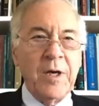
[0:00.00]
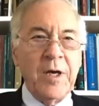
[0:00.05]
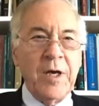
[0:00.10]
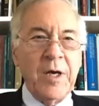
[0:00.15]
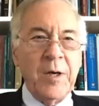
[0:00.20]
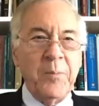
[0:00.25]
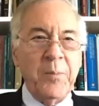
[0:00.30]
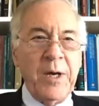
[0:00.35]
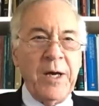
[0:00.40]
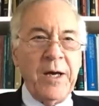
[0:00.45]

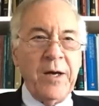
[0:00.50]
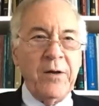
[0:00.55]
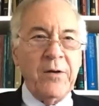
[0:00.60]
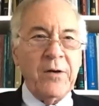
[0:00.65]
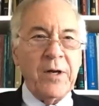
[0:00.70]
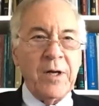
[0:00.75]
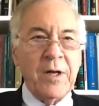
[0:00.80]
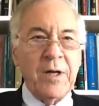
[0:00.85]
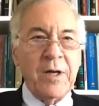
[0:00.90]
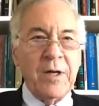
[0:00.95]
about
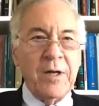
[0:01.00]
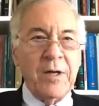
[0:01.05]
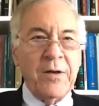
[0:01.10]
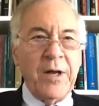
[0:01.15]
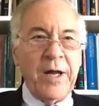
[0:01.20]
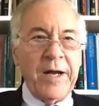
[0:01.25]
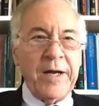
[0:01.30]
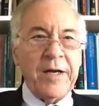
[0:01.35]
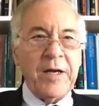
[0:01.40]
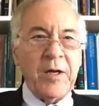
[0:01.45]

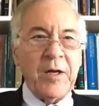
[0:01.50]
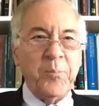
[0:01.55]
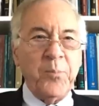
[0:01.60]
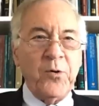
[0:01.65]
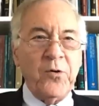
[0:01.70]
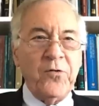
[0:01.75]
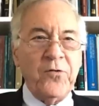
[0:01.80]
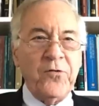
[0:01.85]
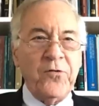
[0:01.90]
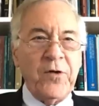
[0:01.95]

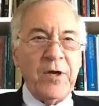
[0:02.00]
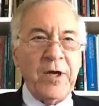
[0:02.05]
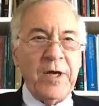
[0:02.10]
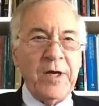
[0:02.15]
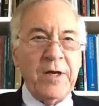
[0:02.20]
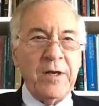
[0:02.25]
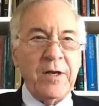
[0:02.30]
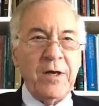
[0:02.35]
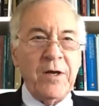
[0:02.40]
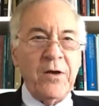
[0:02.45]

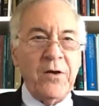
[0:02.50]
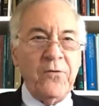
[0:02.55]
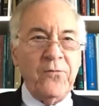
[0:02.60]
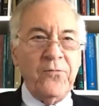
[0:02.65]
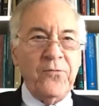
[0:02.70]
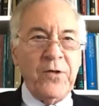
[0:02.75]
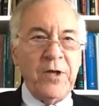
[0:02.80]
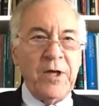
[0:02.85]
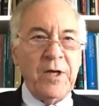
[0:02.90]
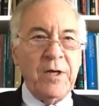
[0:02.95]
90%
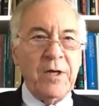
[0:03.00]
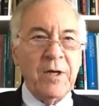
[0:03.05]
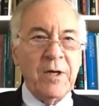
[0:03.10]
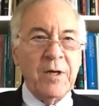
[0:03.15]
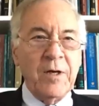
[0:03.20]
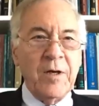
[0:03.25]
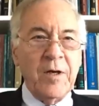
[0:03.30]
of the